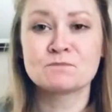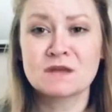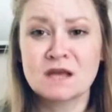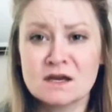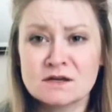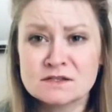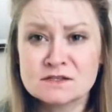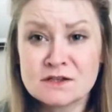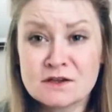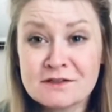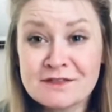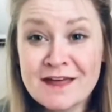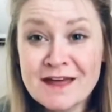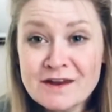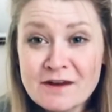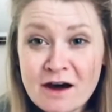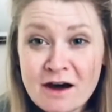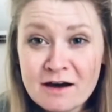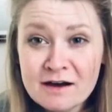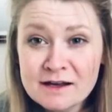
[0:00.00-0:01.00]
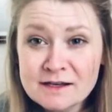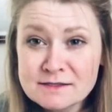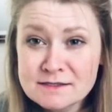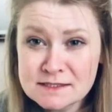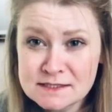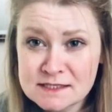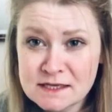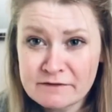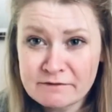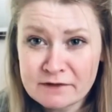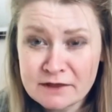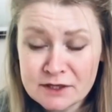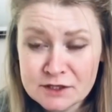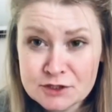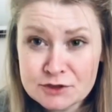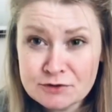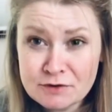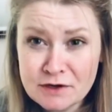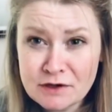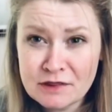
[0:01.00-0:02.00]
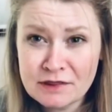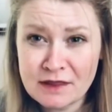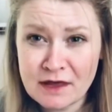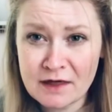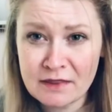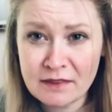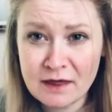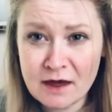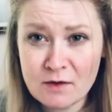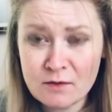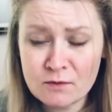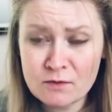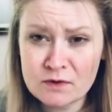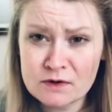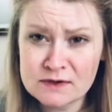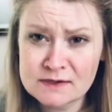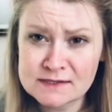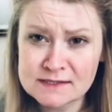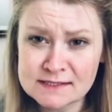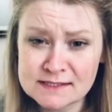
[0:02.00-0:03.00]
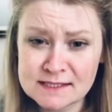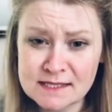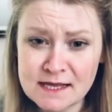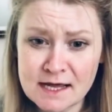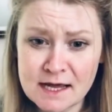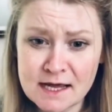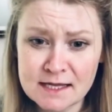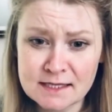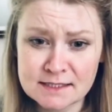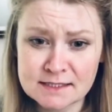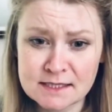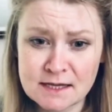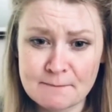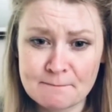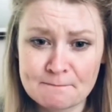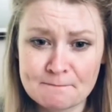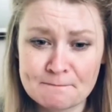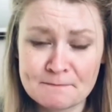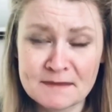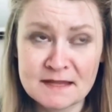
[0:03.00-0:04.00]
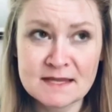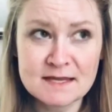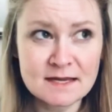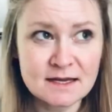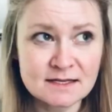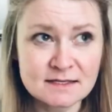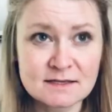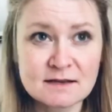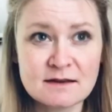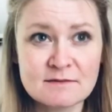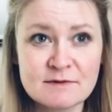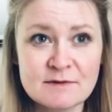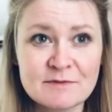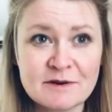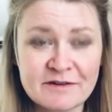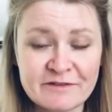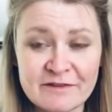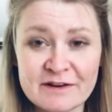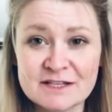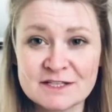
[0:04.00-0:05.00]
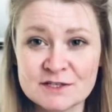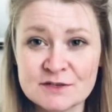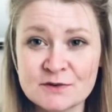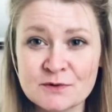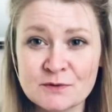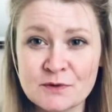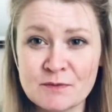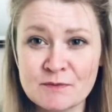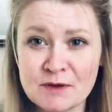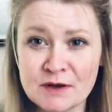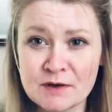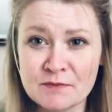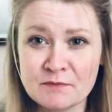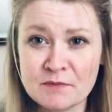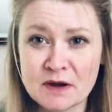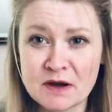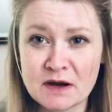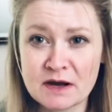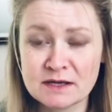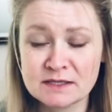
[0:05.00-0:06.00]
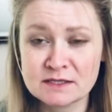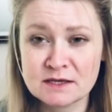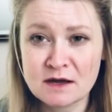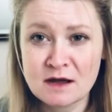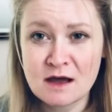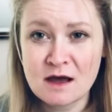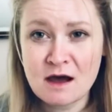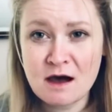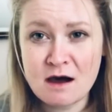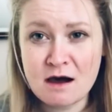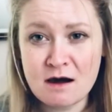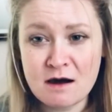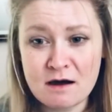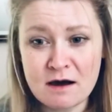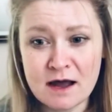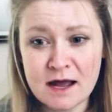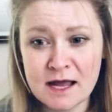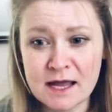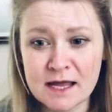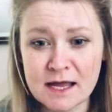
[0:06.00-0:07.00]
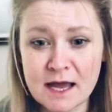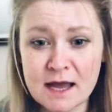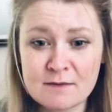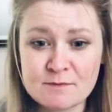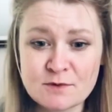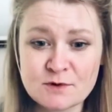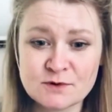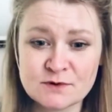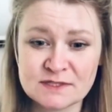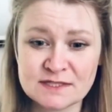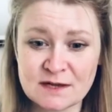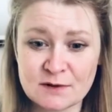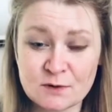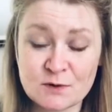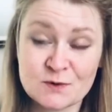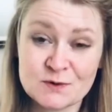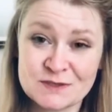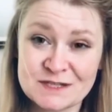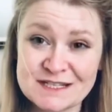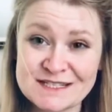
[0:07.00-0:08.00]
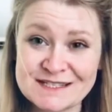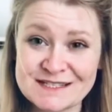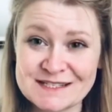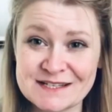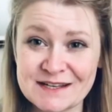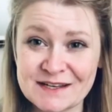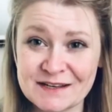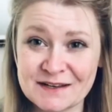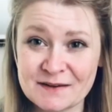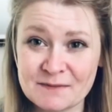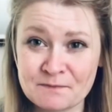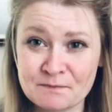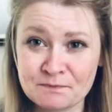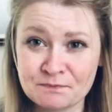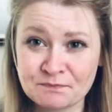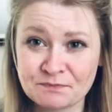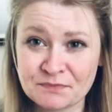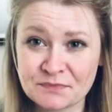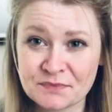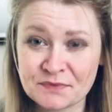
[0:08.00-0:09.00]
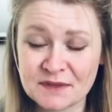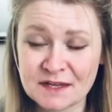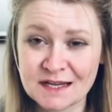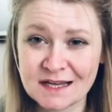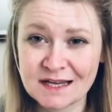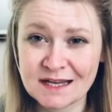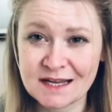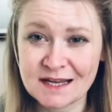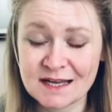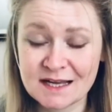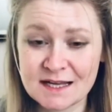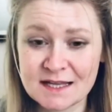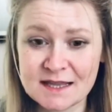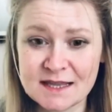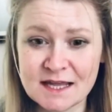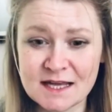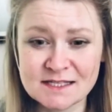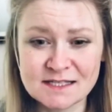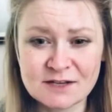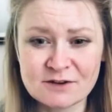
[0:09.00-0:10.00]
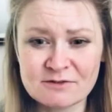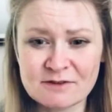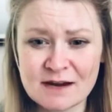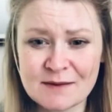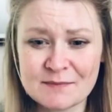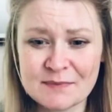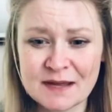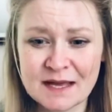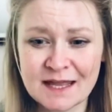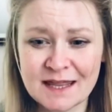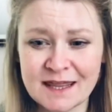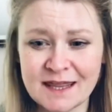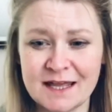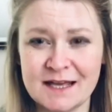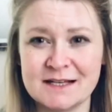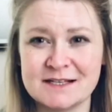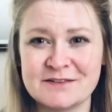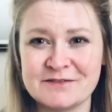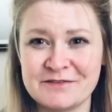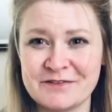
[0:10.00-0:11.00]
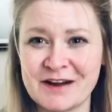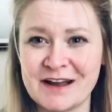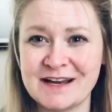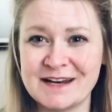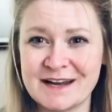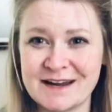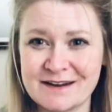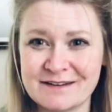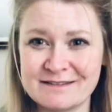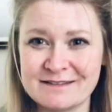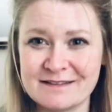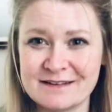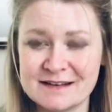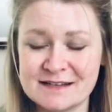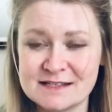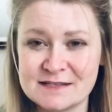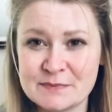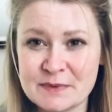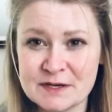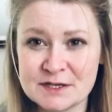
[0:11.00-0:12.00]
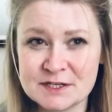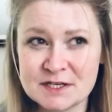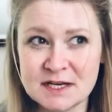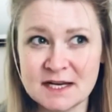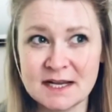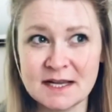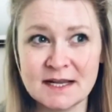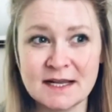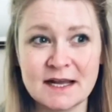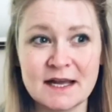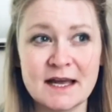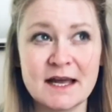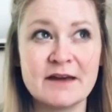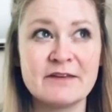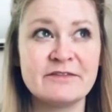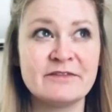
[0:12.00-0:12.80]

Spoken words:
So then I discovered the truth, and that was that yes, I'm a professional woman, but I am also autistic. And that's a great big thing to find out, especially if,